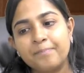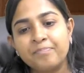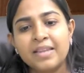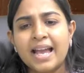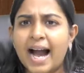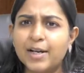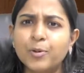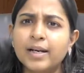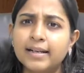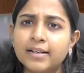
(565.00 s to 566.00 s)
Are you
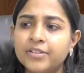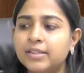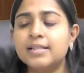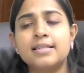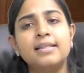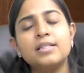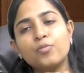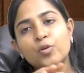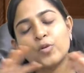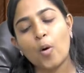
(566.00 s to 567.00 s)
clear with this? This was
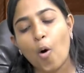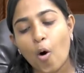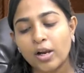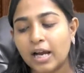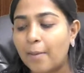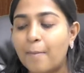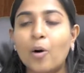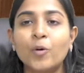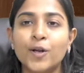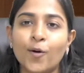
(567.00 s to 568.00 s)
all about
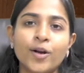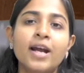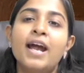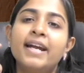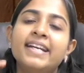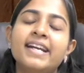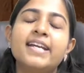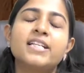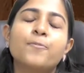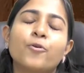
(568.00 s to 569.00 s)
your TDS
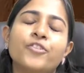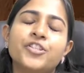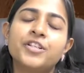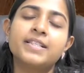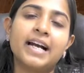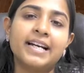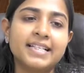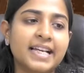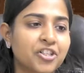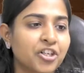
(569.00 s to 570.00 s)
provisions under
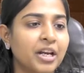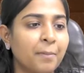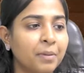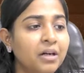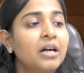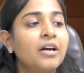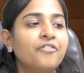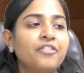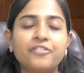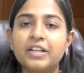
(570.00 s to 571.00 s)
section number
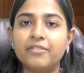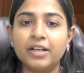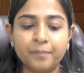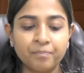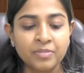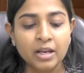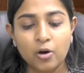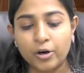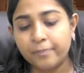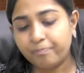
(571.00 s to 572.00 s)
51. Okay.
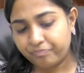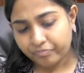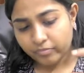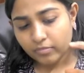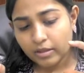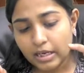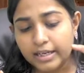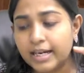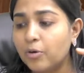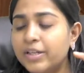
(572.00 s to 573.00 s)
Now,
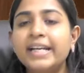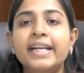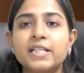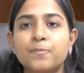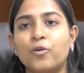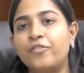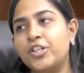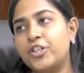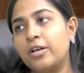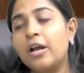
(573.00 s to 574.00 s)
TDS provision.
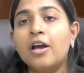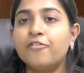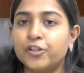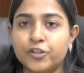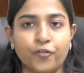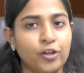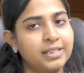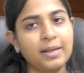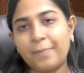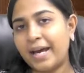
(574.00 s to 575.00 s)
First of all,
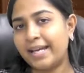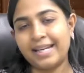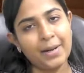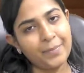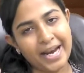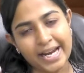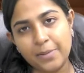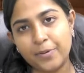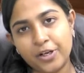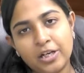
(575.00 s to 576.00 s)
supplier can be any
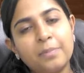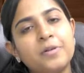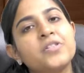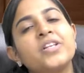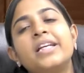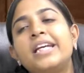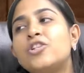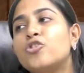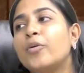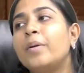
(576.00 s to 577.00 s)
particular person. He should
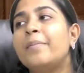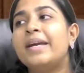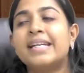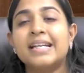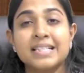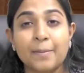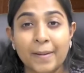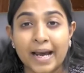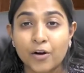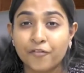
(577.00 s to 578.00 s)
be making supply
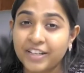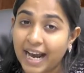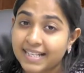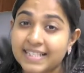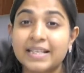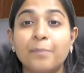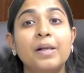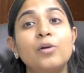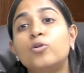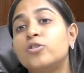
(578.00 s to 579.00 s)
of taxable
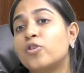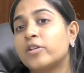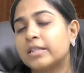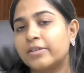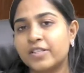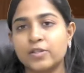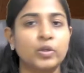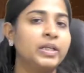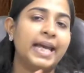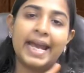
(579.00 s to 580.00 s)
goods or services only.
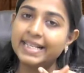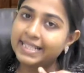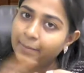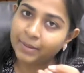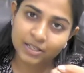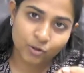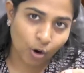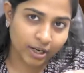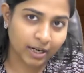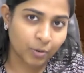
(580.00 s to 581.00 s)
Exempt is not allowed.